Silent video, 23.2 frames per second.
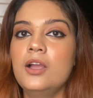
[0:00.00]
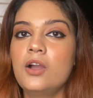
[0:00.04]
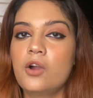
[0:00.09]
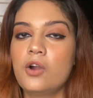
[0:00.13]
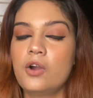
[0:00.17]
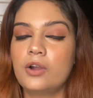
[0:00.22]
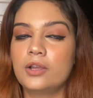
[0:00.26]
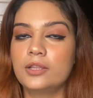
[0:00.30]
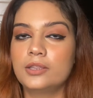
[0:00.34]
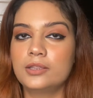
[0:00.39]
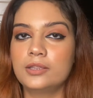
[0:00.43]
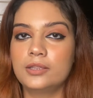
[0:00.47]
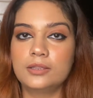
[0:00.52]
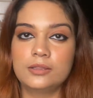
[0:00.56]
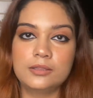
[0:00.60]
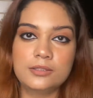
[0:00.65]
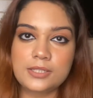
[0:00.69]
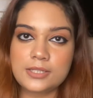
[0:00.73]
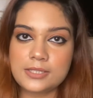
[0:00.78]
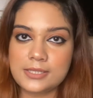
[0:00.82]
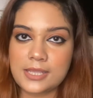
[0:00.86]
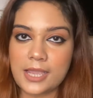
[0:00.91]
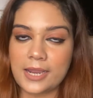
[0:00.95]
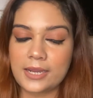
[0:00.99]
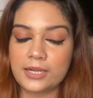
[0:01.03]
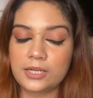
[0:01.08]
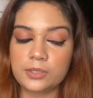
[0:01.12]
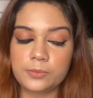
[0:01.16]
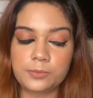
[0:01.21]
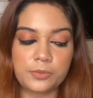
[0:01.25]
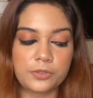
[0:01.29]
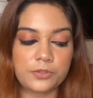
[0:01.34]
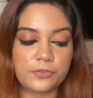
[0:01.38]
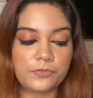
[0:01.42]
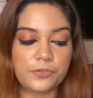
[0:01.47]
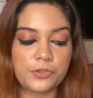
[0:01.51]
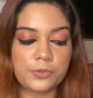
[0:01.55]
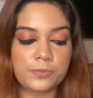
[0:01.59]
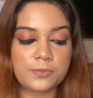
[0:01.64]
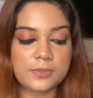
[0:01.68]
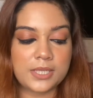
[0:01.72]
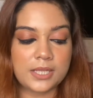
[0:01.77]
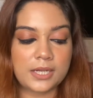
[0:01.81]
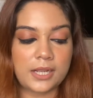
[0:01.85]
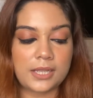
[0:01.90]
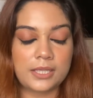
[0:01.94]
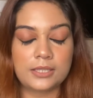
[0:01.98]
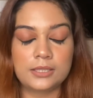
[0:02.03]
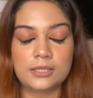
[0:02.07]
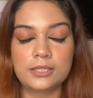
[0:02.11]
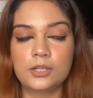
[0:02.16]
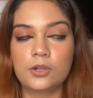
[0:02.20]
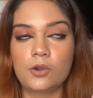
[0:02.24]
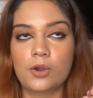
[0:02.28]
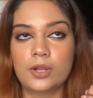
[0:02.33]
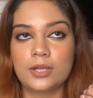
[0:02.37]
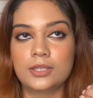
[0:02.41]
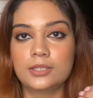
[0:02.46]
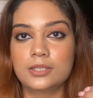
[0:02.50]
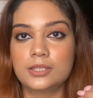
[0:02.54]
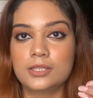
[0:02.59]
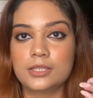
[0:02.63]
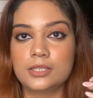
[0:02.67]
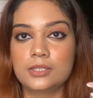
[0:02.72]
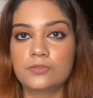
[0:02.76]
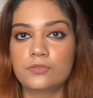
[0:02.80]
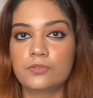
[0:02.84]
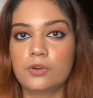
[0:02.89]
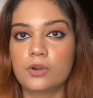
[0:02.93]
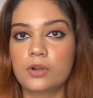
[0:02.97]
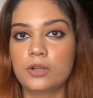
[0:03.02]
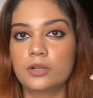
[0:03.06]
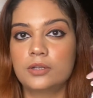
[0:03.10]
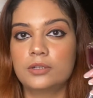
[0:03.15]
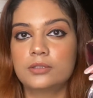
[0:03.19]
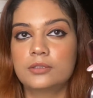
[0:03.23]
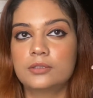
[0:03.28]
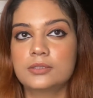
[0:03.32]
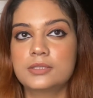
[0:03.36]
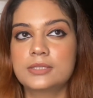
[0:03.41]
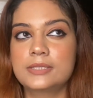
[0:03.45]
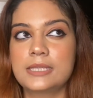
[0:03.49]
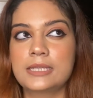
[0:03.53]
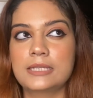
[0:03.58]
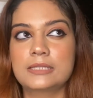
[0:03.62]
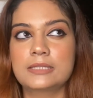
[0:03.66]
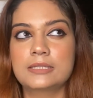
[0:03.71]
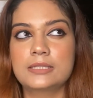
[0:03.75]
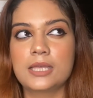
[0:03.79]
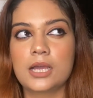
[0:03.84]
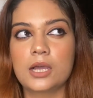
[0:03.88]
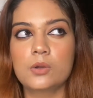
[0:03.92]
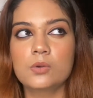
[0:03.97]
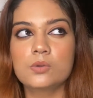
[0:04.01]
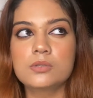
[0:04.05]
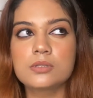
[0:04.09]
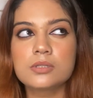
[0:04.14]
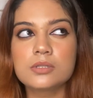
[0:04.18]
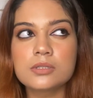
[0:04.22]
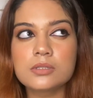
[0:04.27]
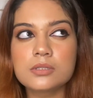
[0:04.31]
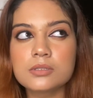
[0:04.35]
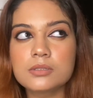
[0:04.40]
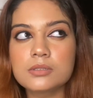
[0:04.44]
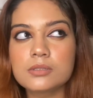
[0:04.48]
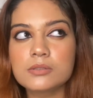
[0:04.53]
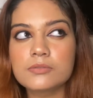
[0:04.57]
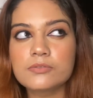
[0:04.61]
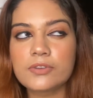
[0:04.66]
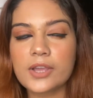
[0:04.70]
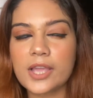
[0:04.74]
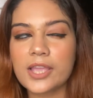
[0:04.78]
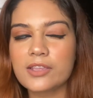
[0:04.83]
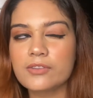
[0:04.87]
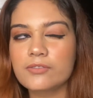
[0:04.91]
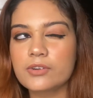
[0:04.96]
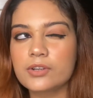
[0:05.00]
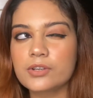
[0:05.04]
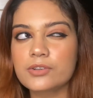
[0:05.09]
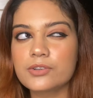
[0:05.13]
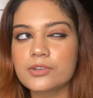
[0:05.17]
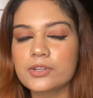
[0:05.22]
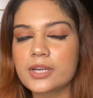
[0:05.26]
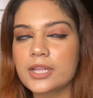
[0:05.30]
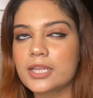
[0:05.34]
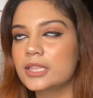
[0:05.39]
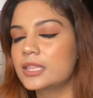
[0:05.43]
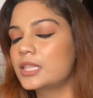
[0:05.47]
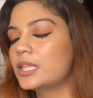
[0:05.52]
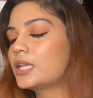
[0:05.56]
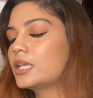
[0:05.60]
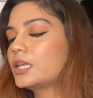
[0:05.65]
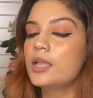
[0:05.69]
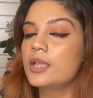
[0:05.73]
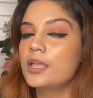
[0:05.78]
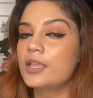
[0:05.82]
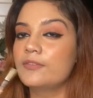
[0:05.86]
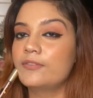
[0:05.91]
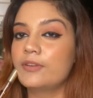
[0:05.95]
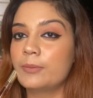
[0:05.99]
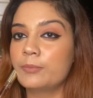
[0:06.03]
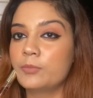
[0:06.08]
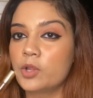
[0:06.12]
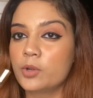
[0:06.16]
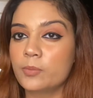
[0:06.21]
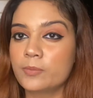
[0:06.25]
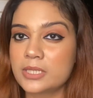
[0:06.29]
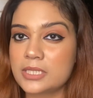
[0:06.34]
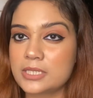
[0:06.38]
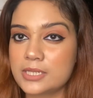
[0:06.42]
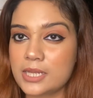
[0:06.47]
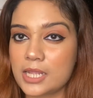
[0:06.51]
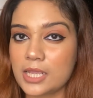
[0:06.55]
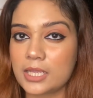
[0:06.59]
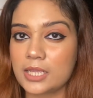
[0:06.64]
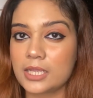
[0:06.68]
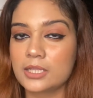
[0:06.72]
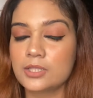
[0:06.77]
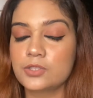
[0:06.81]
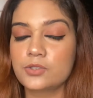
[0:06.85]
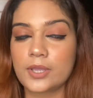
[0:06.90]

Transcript: on designer perfumes and I got this for 6,500, I think, if I'm not mistaken.